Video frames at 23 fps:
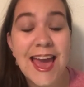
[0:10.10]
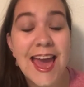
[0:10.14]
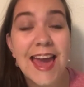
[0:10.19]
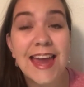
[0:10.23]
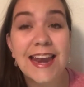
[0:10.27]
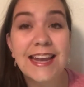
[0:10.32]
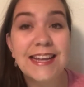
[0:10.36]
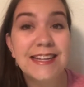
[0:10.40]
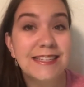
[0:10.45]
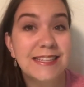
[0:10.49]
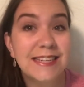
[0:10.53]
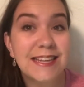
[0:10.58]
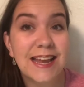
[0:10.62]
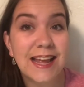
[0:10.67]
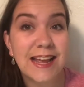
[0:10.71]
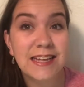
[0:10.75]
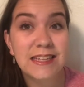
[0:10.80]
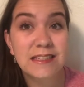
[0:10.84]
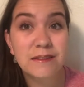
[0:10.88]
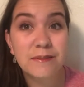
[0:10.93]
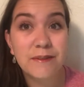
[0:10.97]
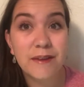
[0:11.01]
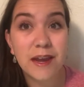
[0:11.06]
And in
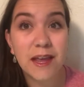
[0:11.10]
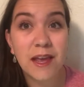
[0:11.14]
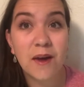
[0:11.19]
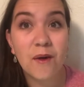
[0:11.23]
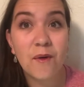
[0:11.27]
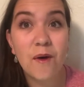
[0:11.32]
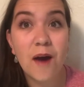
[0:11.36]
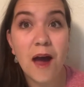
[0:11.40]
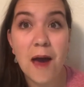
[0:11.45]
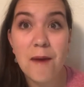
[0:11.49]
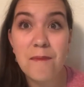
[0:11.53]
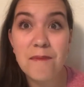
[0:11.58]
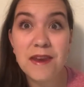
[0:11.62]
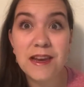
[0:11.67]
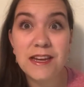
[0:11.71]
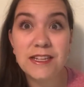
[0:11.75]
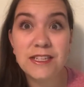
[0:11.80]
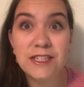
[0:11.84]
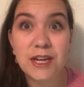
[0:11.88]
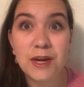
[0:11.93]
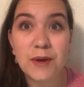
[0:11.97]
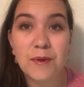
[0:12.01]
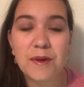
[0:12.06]
today's video, I'm going to
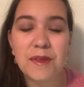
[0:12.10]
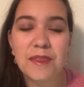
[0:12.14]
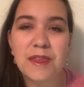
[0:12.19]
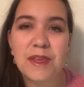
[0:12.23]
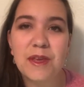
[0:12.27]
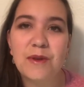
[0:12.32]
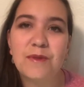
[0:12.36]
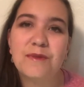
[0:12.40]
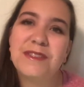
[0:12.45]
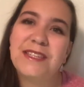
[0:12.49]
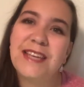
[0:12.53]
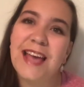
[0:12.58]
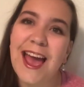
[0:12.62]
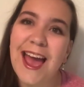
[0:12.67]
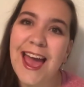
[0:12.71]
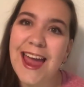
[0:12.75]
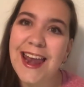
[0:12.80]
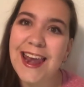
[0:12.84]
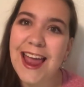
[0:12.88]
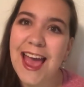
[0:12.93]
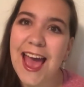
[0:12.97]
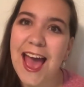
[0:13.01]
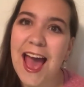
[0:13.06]
share with you
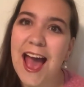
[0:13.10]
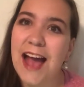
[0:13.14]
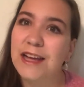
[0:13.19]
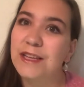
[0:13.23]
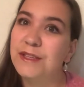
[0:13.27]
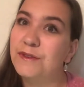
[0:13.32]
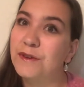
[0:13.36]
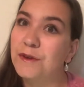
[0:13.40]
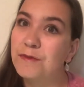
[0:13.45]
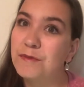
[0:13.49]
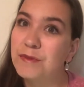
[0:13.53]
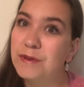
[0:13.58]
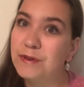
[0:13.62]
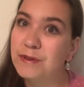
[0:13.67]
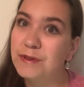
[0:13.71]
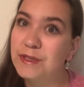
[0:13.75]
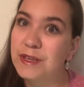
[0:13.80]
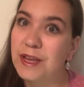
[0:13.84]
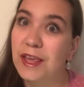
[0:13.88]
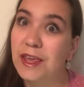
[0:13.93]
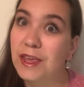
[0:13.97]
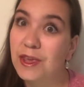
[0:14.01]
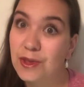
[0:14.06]
10 hacks for
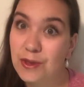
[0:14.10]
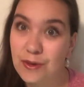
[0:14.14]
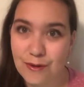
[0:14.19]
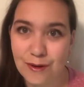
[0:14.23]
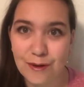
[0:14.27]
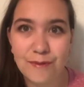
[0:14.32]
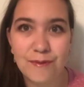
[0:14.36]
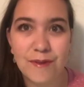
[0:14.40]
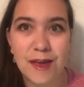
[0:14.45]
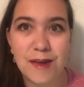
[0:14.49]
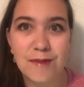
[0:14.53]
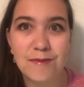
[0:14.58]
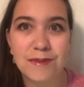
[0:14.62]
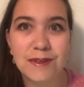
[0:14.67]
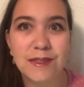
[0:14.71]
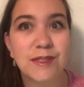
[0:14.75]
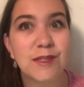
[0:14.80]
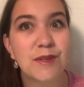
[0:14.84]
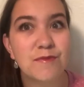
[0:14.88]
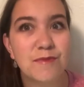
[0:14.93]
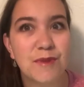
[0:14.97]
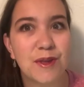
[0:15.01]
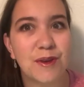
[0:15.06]
boosting your family's
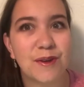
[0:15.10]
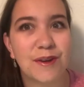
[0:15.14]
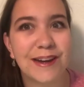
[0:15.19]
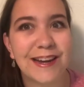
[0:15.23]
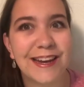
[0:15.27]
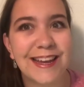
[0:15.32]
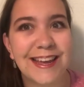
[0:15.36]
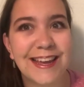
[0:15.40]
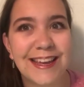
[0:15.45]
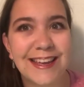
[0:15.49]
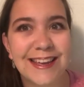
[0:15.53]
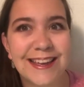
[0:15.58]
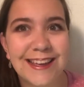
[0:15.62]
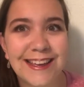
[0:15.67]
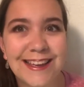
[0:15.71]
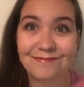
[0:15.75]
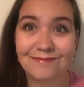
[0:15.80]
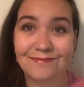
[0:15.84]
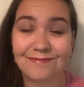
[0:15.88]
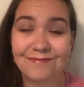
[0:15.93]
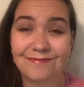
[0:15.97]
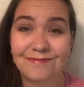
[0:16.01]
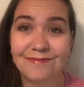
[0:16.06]
immunity.
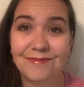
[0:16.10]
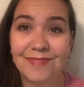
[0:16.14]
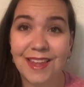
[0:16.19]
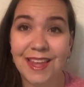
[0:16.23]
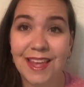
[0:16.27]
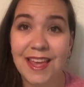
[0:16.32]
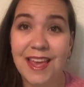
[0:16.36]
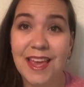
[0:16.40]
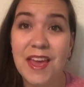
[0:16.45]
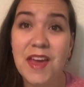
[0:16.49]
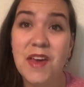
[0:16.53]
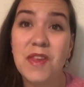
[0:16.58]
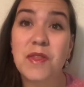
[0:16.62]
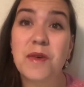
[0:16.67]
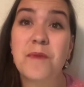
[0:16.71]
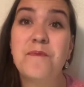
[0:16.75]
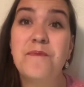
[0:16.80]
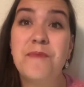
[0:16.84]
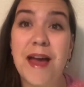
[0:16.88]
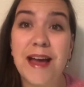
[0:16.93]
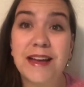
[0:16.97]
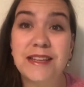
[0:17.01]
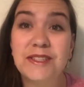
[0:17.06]
The
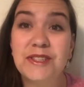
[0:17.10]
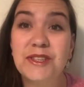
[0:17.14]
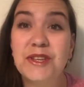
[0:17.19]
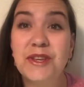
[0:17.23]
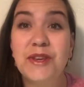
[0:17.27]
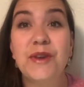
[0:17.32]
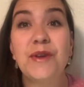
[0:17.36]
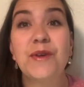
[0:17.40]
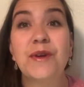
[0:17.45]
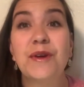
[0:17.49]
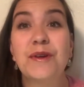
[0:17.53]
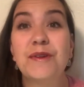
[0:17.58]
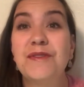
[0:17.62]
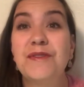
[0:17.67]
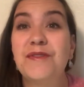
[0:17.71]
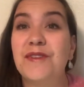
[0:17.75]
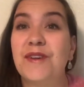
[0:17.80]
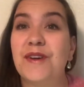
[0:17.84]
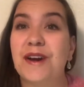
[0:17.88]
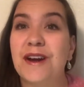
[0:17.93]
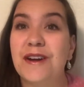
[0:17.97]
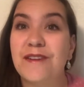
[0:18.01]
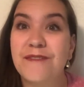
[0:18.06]
best cure
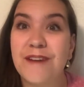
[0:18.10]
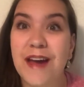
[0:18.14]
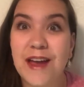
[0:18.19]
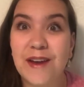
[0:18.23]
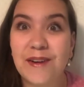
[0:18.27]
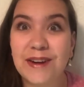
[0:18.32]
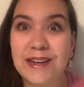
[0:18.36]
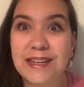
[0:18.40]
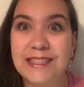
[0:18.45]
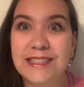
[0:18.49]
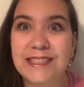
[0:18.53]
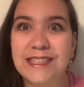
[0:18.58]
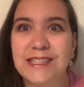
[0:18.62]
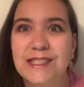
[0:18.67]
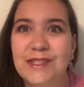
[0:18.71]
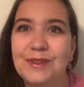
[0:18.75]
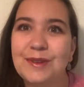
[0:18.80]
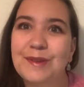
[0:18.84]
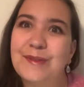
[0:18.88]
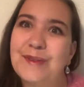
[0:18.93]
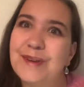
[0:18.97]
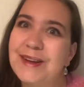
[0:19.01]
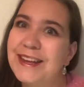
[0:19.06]
for a virus is
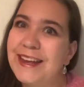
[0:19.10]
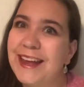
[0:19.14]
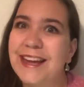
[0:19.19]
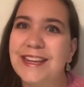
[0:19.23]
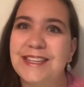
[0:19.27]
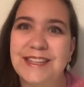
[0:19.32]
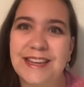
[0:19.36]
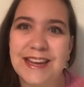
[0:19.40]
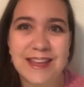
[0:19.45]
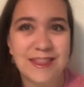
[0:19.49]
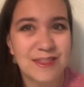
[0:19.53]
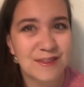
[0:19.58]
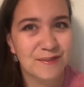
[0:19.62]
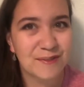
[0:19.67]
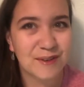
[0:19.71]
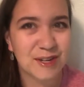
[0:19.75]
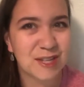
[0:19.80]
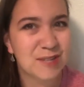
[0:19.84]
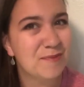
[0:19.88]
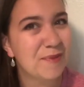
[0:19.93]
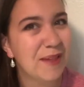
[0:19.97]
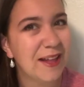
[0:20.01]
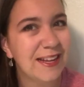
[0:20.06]
to avoid catching it in the
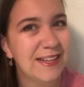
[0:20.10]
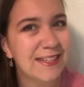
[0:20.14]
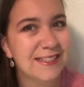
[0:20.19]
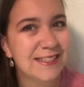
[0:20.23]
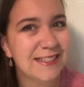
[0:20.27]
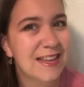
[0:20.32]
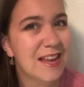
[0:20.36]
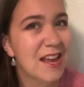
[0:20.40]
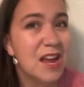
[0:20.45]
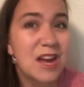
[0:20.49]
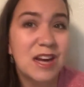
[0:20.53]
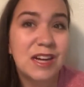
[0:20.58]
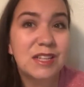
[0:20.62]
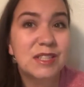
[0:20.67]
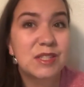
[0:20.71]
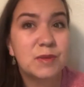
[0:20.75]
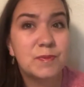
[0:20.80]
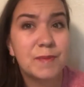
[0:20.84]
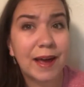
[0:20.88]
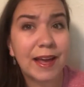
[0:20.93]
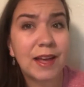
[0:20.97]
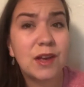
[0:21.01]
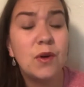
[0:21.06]
first place. So
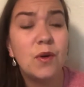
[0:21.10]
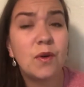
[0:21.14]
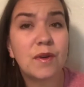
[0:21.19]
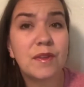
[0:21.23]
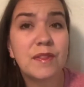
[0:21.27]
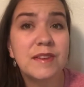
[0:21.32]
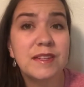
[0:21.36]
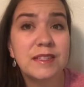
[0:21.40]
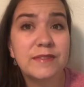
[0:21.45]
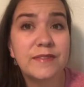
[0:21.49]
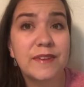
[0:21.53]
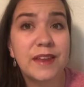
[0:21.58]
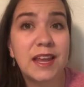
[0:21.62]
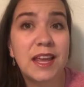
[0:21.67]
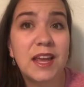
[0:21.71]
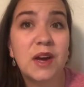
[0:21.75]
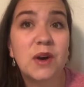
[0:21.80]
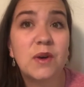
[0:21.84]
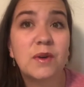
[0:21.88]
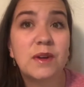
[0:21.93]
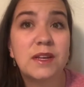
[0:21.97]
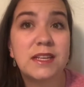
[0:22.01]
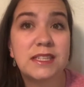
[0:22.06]
my goal in this
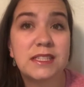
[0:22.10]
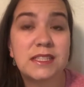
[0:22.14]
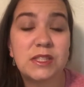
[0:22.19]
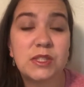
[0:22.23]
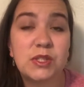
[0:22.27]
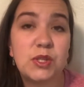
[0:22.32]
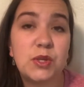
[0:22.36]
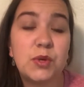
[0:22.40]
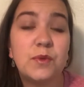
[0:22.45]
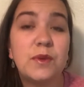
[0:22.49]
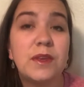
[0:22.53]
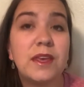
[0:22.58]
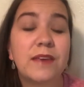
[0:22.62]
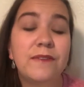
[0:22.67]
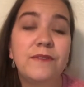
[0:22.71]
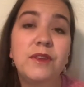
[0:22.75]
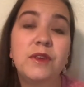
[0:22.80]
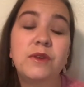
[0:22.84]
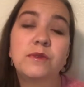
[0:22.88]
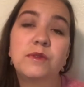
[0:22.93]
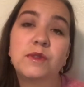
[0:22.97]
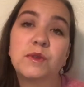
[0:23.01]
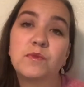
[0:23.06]
video is to give
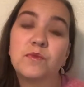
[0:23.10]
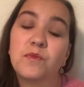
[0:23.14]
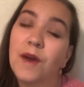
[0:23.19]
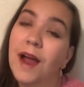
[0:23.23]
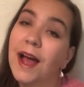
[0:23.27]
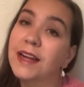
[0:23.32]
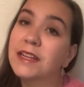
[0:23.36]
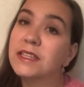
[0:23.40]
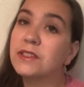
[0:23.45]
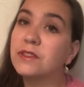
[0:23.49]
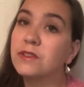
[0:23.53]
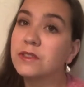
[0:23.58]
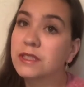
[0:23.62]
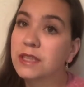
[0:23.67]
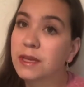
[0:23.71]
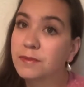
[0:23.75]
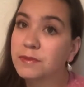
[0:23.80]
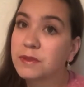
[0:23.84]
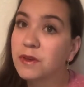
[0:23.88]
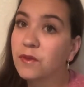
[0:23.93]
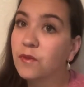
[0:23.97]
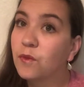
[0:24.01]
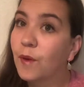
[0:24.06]
you some practical
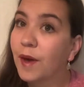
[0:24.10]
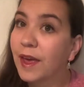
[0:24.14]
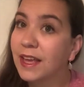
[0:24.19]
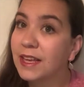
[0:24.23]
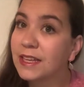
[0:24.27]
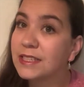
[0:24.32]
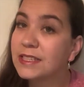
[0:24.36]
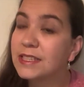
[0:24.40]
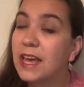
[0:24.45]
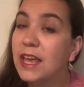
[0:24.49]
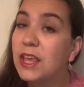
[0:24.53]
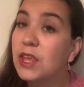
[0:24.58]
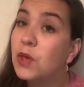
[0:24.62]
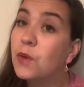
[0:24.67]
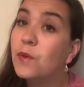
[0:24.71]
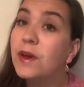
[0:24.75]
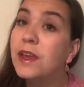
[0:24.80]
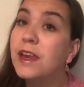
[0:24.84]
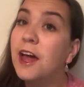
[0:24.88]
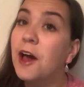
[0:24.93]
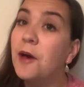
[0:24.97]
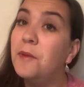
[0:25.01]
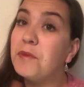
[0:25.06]
tips of ways that you
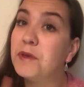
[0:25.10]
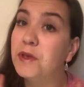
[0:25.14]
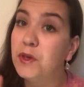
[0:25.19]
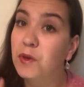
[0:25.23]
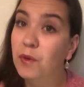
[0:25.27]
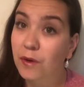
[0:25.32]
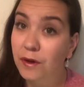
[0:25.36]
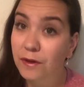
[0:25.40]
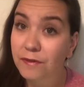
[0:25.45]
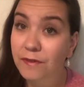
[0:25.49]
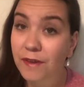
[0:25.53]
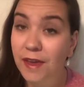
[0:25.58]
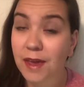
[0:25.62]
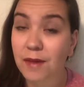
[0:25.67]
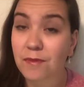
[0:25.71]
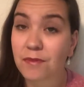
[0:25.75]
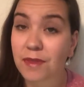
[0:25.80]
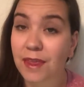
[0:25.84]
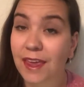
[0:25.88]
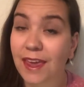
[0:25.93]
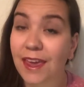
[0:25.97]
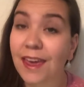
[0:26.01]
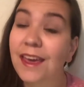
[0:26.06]
can help your
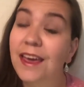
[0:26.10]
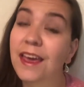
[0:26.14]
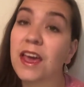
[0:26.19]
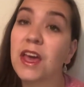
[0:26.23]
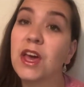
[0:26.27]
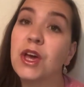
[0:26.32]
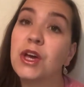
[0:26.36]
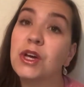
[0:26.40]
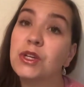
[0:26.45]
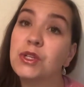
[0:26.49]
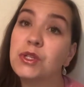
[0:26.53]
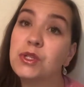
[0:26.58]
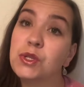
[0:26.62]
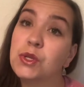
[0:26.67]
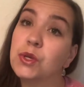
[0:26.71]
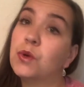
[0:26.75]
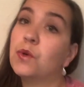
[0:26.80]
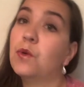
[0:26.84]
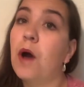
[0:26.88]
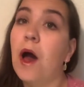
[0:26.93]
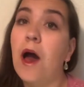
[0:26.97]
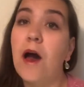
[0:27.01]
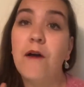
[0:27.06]
family
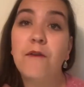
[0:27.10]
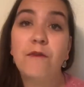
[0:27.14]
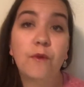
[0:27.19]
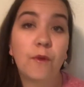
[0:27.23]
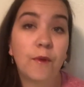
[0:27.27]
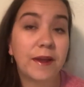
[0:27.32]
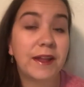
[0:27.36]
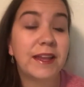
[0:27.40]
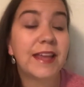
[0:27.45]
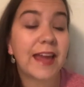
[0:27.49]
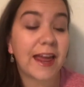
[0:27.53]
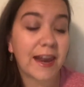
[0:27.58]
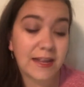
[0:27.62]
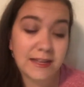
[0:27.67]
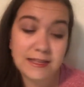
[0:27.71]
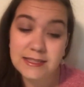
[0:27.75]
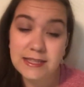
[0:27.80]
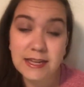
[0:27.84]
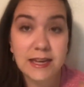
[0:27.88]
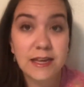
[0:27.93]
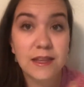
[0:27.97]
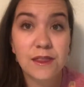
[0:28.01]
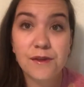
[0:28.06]
to avoid getting
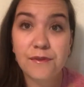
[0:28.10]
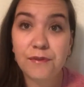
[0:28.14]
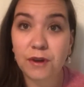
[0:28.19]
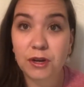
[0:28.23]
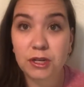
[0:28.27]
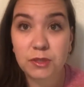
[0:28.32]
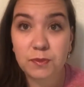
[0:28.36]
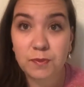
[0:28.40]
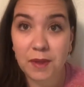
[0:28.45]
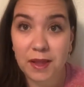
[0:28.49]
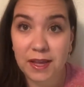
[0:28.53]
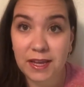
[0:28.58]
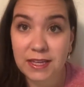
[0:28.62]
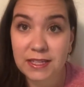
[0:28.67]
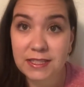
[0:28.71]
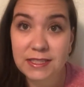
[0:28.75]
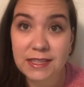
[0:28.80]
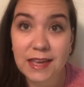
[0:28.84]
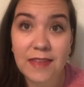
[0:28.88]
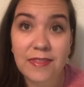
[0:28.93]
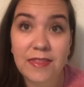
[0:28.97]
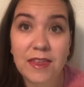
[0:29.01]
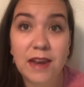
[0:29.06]
sick in the first
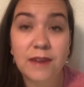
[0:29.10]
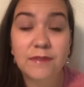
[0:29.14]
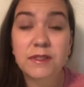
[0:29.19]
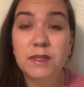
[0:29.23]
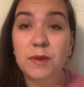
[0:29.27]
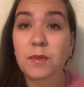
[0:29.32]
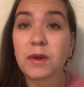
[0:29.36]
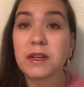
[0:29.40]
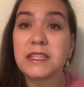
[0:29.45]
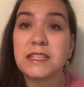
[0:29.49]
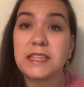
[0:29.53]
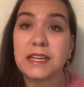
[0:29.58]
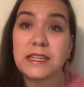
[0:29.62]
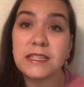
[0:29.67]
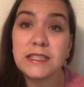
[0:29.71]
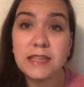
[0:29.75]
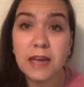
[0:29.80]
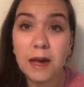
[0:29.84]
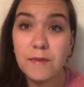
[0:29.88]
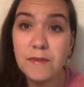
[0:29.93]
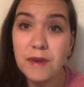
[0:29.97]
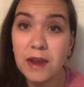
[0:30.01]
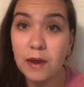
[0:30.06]
place. And then if someone does
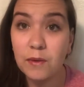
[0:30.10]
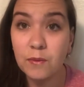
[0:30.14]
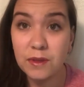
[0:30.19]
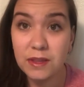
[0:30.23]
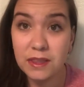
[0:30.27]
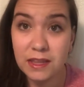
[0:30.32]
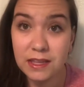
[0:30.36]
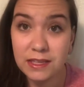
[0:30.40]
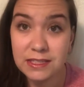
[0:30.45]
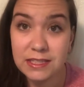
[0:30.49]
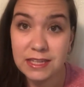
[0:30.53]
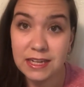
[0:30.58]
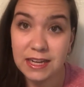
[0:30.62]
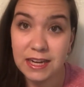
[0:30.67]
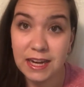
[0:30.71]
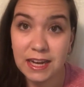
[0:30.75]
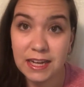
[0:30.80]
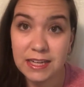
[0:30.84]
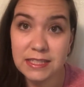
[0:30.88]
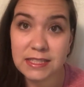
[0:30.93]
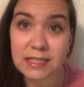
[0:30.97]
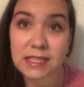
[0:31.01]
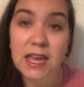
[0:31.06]
come down with a
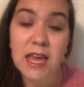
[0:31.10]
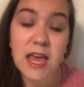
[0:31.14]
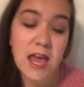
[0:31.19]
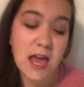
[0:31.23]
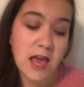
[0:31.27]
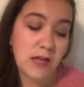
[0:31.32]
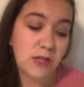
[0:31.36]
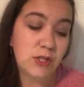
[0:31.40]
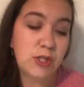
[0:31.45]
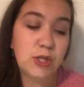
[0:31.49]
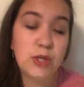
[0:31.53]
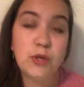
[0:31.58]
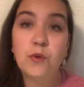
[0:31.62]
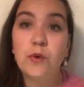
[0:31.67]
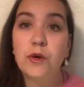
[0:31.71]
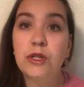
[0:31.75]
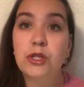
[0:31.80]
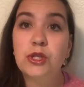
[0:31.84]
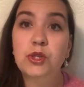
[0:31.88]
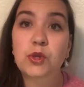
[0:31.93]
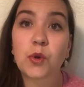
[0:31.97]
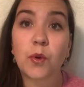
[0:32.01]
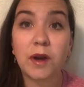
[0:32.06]
sickness, to
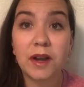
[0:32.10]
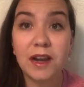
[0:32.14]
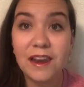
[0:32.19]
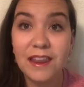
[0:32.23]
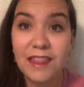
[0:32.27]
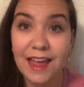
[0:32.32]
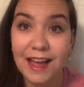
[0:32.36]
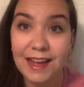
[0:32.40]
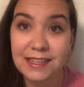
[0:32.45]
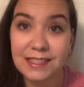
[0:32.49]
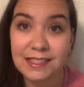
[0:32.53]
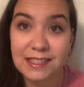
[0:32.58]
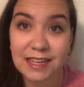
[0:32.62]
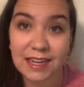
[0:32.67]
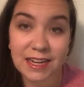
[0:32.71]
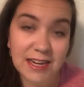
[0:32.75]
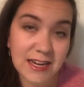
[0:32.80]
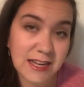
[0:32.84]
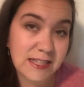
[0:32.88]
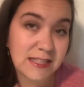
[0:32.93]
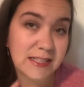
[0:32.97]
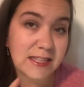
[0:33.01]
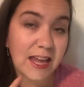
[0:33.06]
shorten that
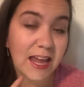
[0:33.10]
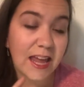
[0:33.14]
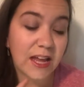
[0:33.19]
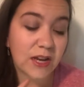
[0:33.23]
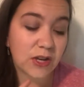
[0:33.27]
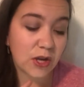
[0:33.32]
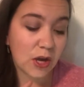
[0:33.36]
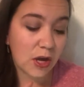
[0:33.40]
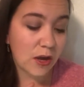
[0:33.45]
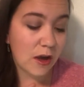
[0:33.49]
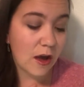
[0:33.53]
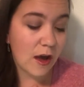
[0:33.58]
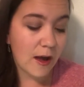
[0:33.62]
sickness and